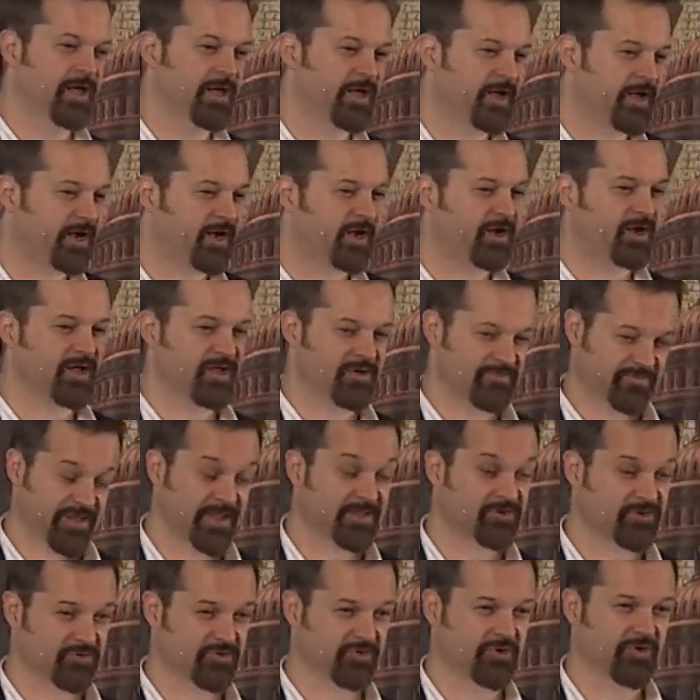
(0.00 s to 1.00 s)
uh, if
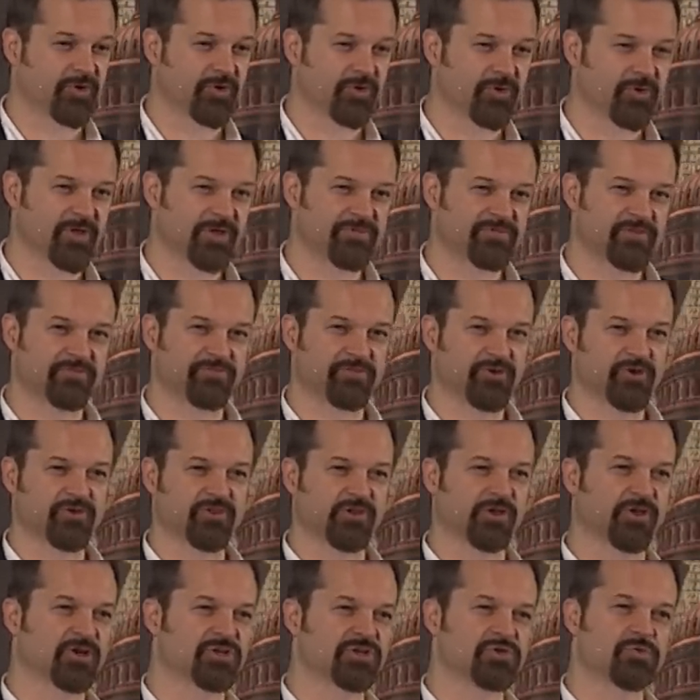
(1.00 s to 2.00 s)
that's true, if the first
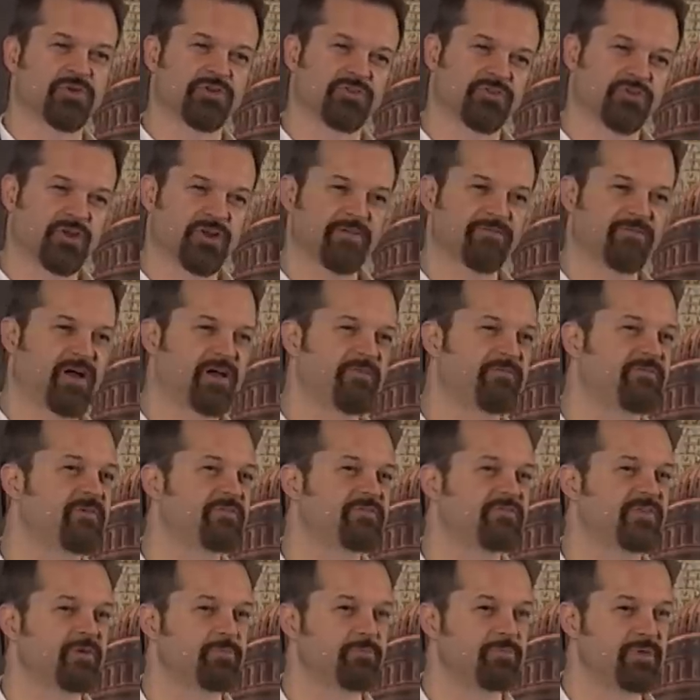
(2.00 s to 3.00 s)
incursion was thirty-five
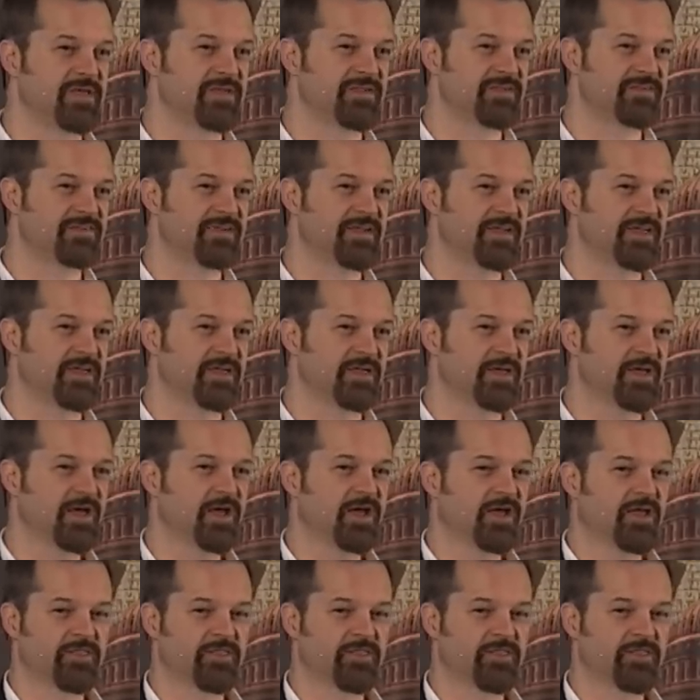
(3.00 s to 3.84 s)
fifty B C,